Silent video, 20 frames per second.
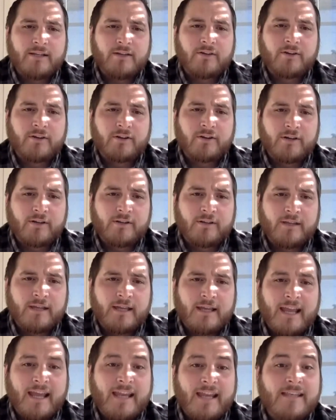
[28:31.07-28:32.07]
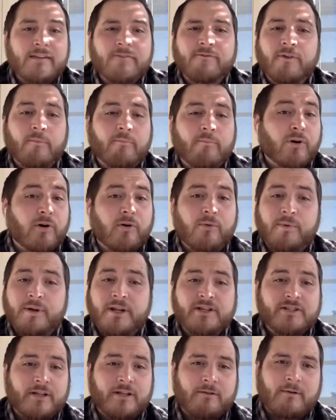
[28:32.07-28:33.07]
concurrently in different per
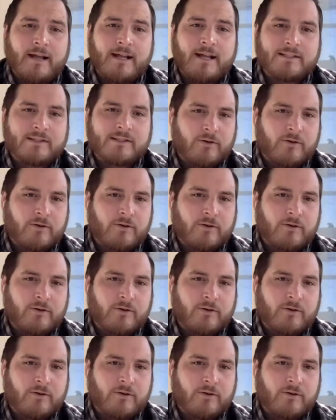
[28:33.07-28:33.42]
region, right?